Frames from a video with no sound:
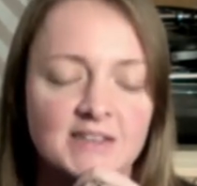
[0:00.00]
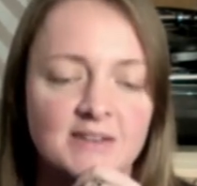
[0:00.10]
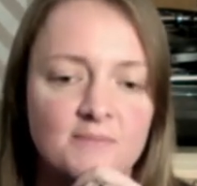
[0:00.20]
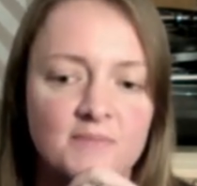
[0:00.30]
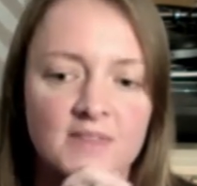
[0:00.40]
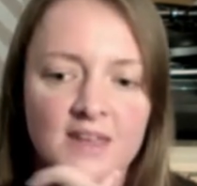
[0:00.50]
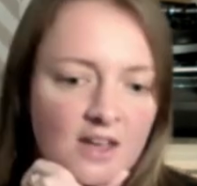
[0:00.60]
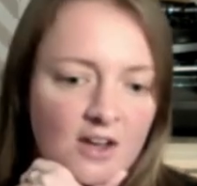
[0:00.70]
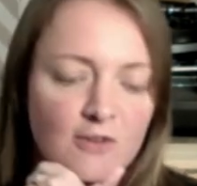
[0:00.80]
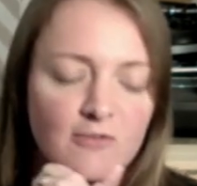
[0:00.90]

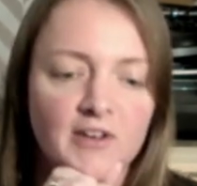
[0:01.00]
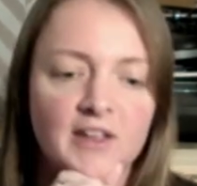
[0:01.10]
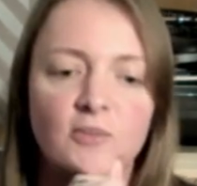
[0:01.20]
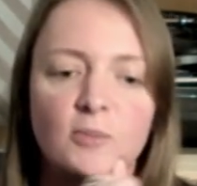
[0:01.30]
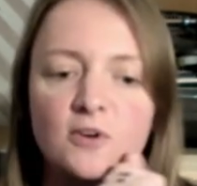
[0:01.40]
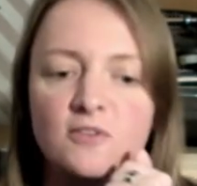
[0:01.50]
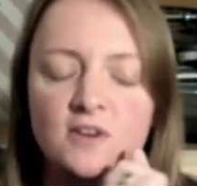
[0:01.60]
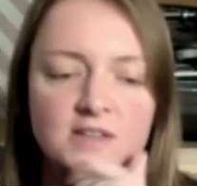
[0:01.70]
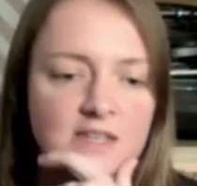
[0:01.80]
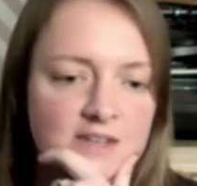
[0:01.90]
Hopefully
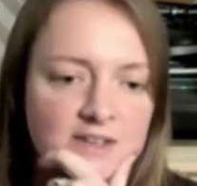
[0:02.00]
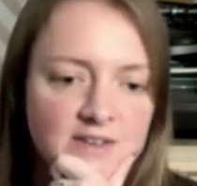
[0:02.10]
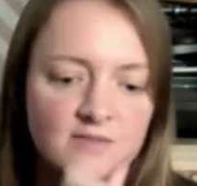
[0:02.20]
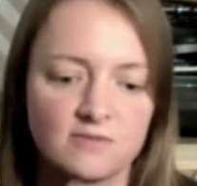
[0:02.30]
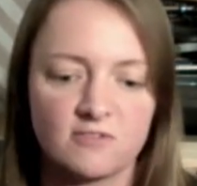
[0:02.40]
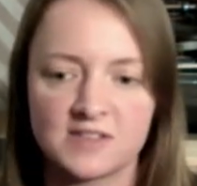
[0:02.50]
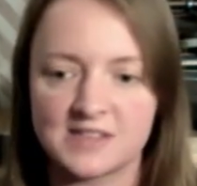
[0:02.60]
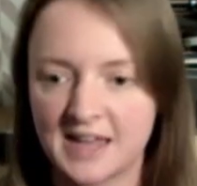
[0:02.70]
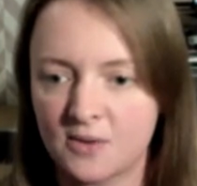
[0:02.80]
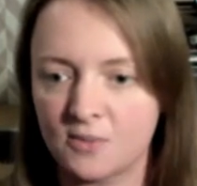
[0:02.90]
Spotify is gonna
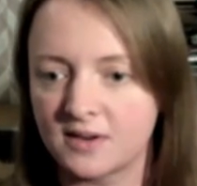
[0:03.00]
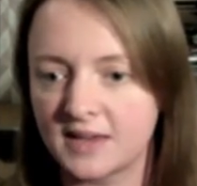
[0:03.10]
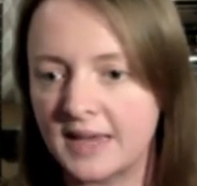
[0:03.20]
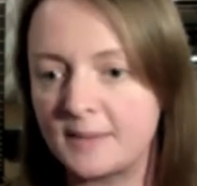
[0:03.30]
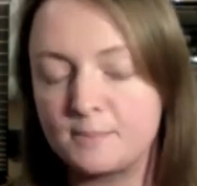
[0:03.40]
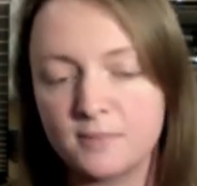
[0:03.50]
fizzle out one day,